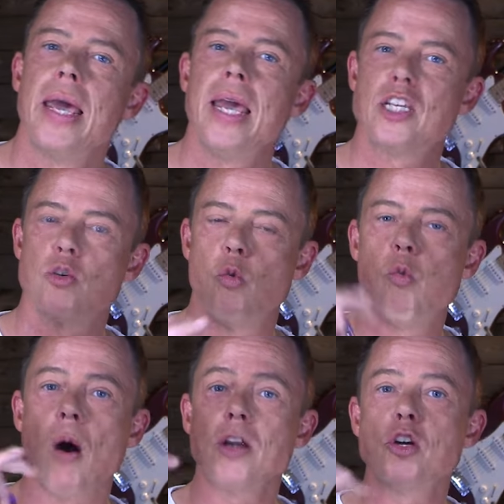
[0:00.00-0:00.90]
is
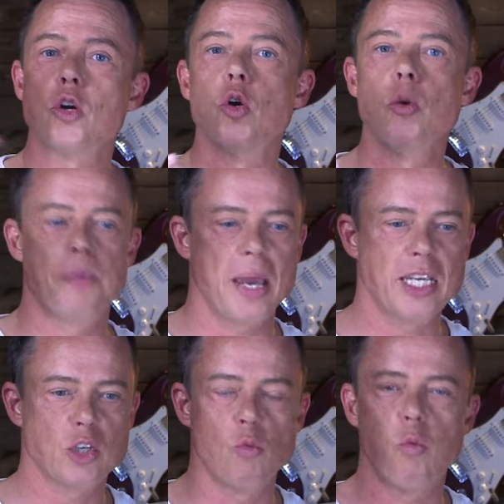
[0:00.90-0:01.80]
one group,
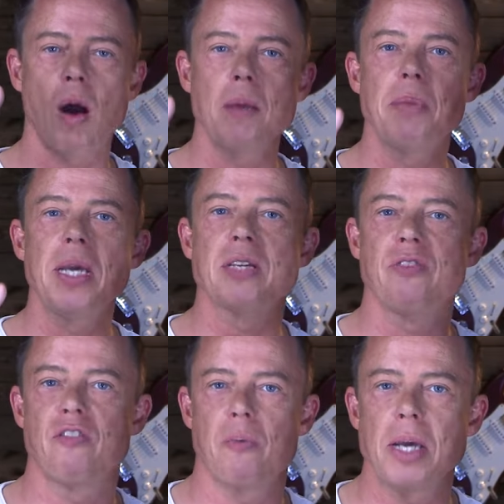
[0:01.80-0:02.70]
is one piece
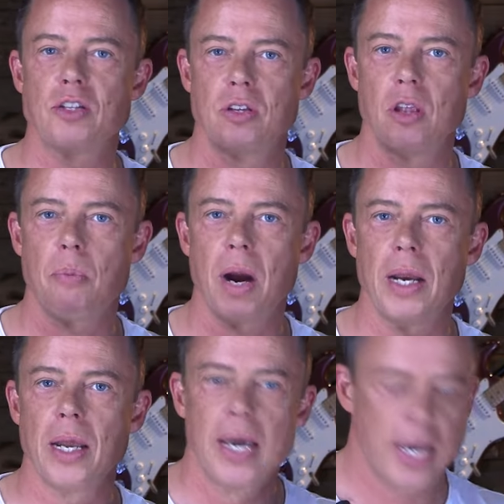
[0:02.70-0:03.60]
of information in the
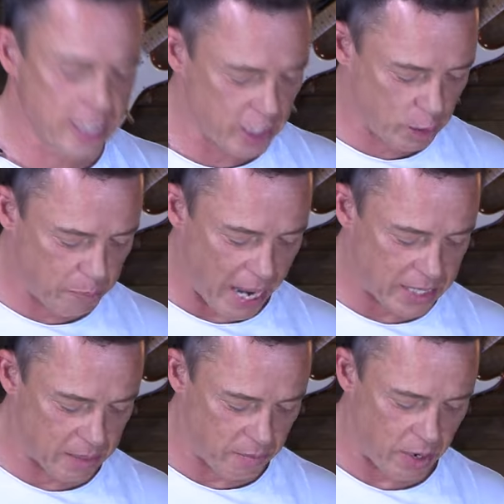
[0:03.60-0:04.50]
brain. It's a
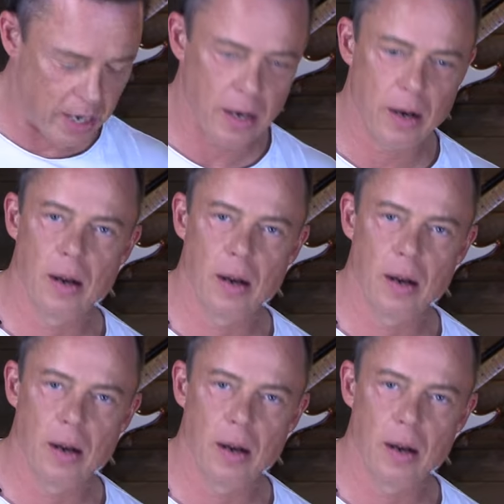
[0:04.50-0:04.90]
spasm, right?